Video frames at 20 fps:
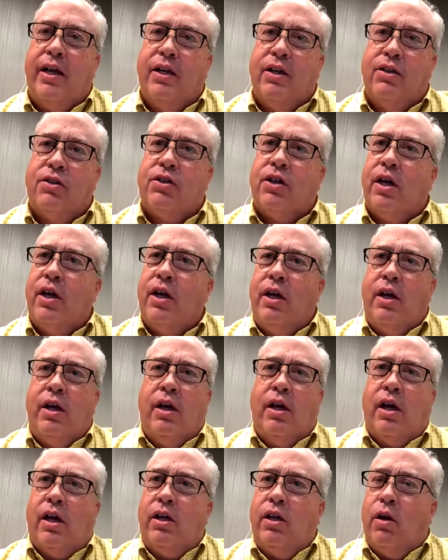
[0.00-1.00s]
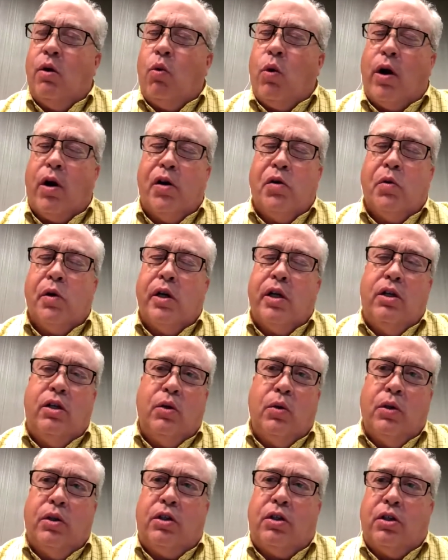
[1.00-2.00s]
is, you know, what do I want to
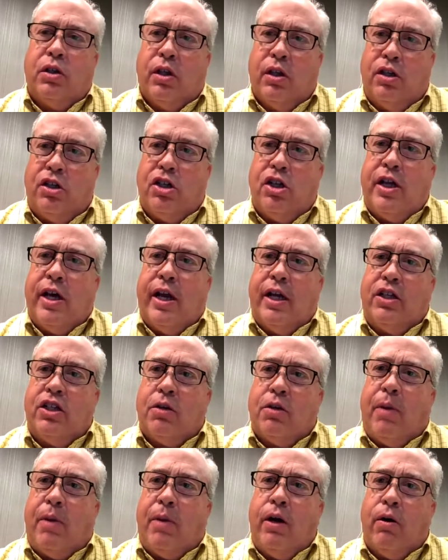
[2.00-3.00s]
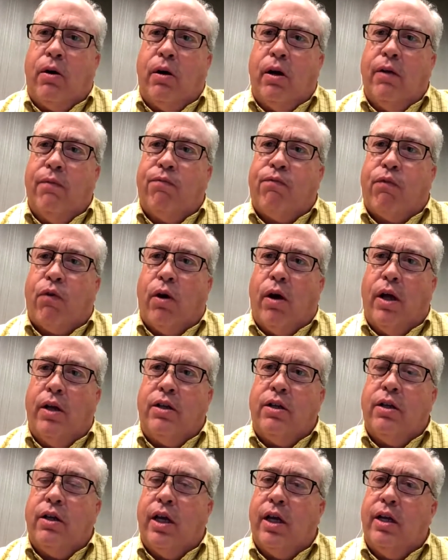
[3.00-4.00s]
do to the genetics of my herd in front?
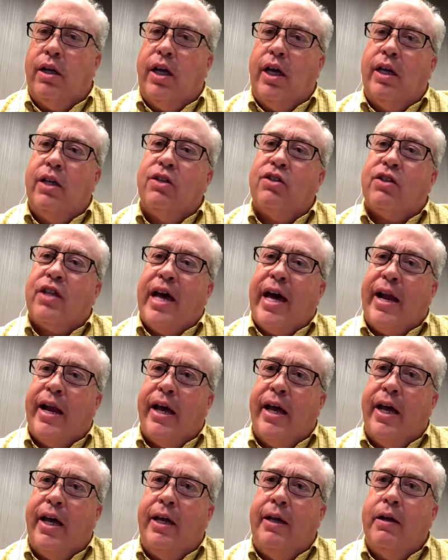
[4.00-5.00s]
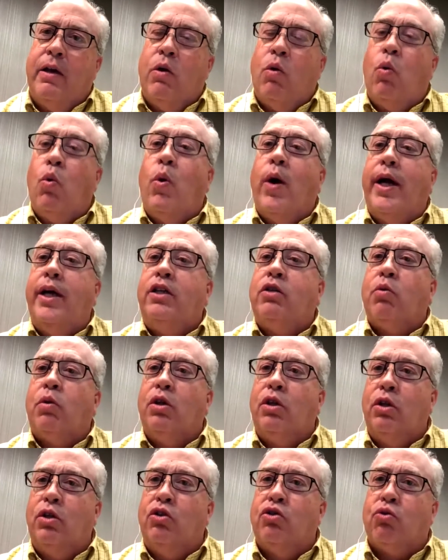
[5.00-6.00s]
And is that a way
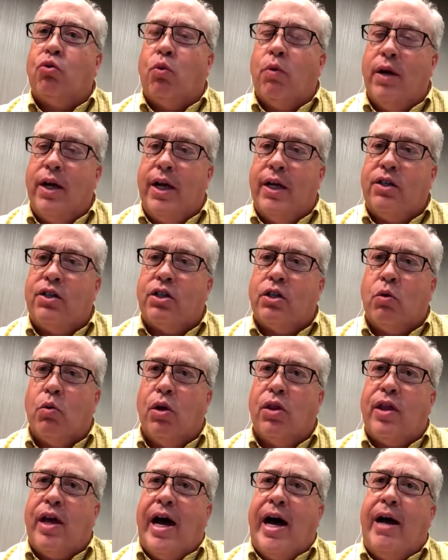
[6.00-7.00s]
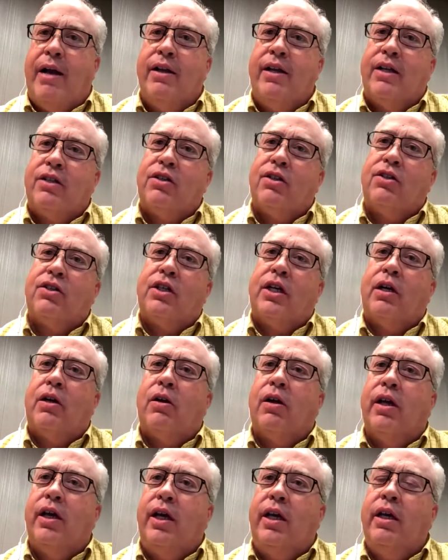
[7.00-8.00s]
to reduce risk without
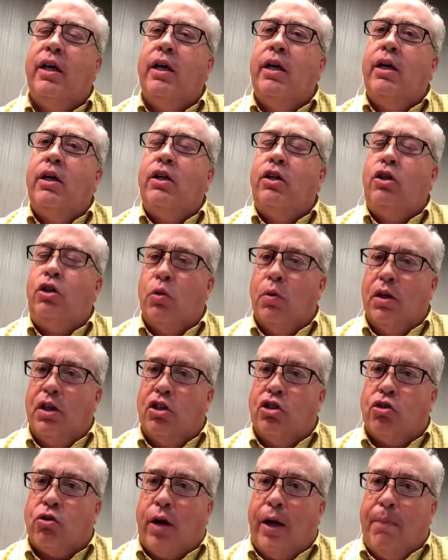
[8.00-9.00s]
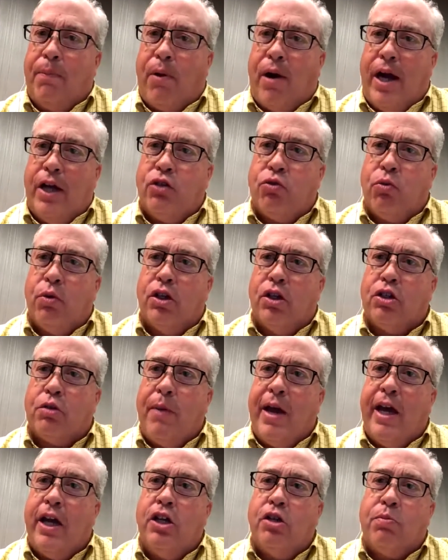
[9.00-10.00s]
necessarily doing straight price
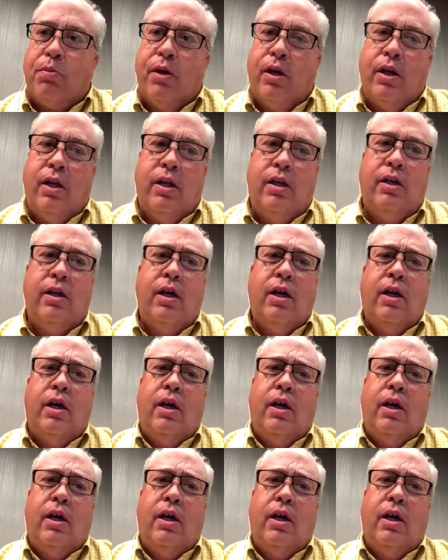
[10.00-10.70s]
risk management? And